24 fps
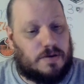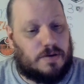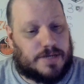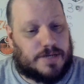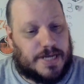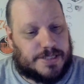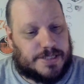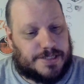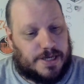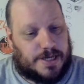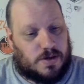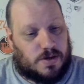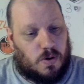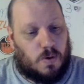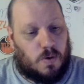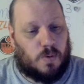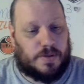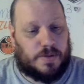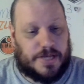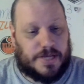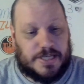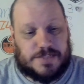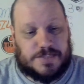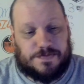gets a goal with
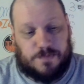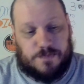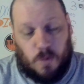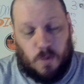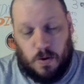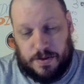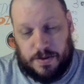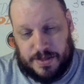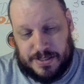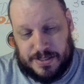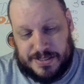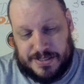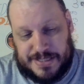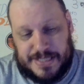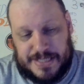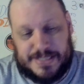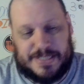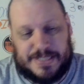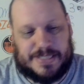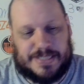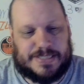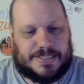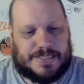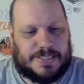his fourth of the season,
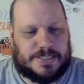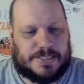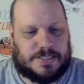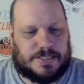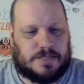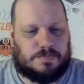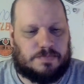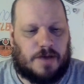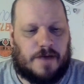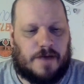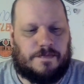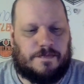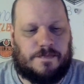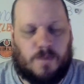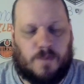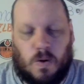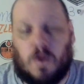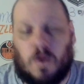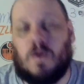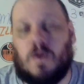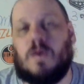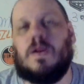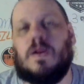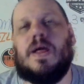assisted by
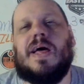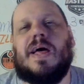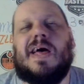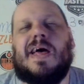Foegele.